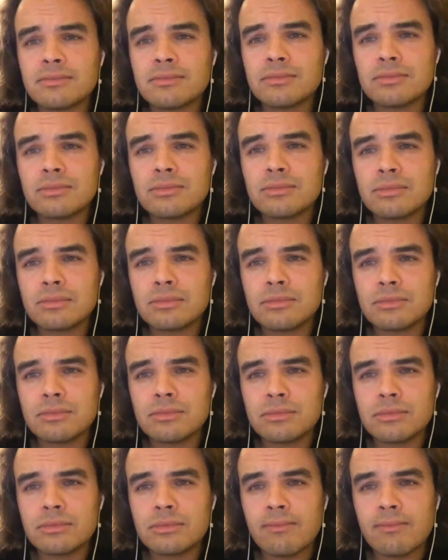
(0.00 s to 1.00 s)

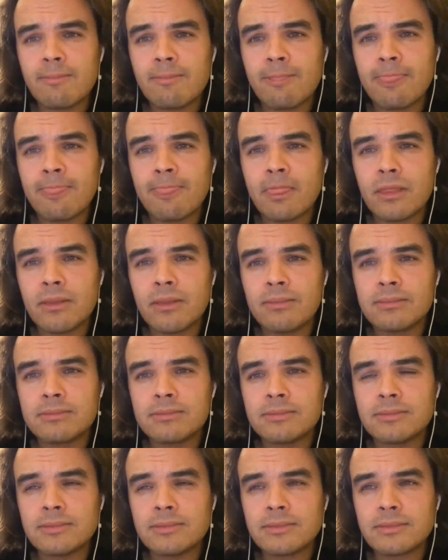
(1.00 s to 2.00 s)

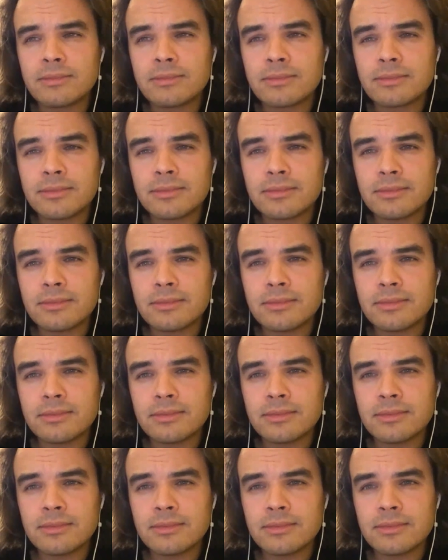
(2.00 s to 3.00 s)

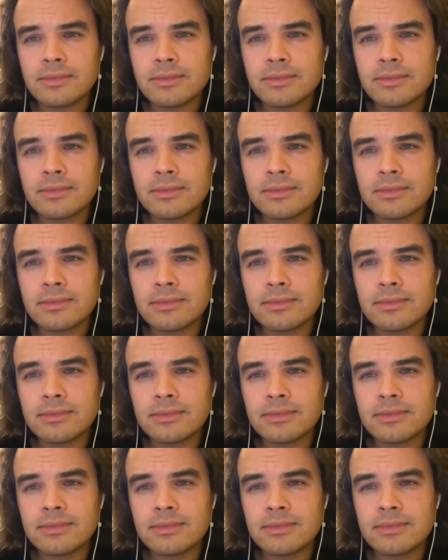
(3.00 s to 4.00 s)

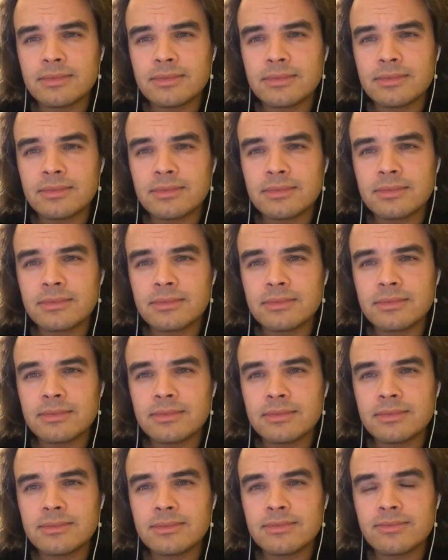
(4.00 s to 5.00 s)

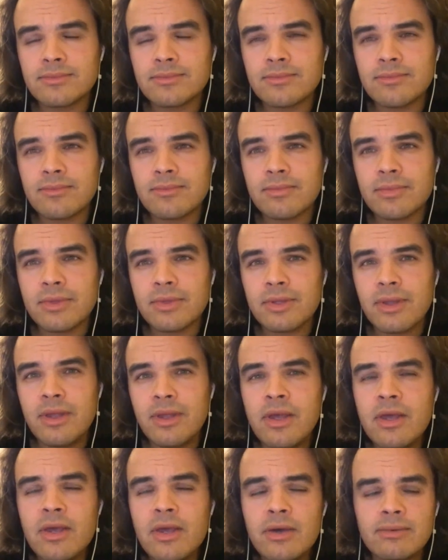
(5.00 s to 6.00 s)

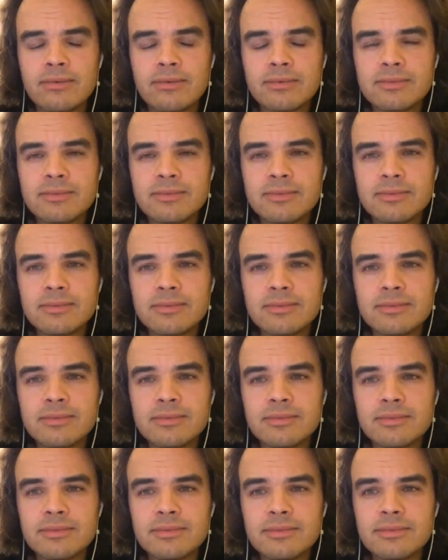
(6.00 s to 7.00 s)

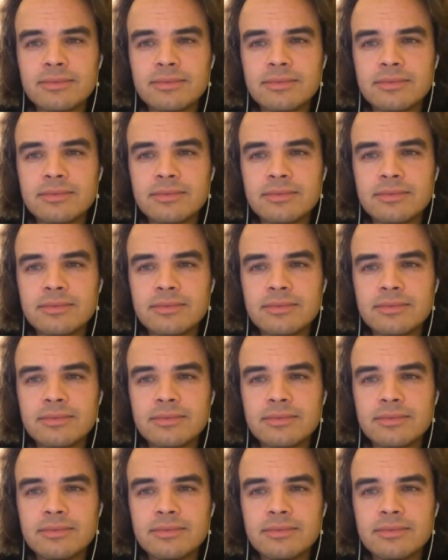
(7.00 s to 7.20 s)
[no speech]